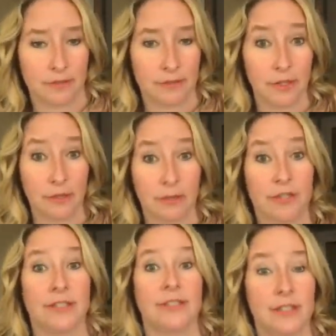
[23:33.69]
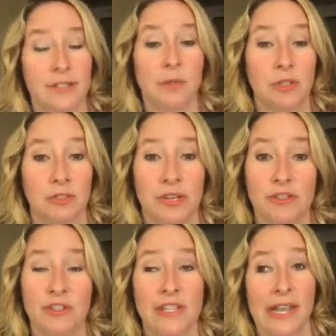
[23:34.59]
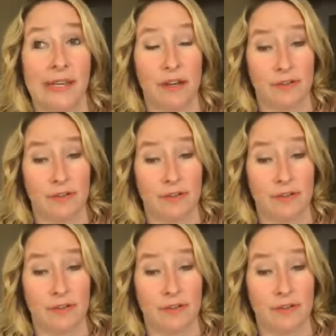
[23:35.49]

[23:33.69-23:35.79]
color correcting tinted moisturizers and our